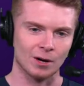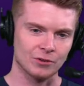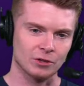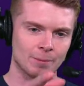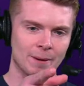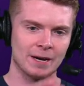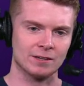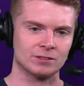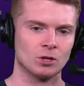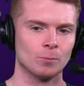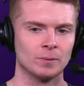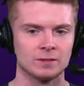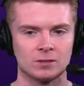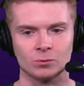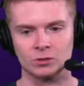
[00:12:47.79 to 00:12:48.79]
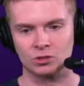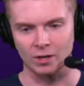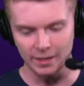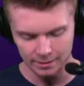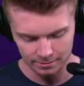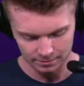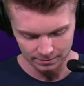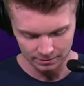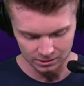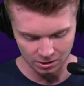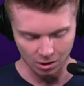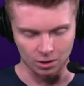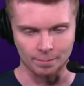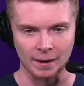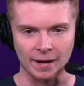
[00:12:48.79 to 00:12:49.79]
Are the commanders open to a trade? Let's
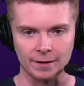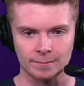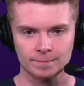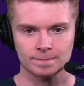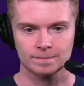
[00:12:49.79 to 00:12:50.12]
talk about it.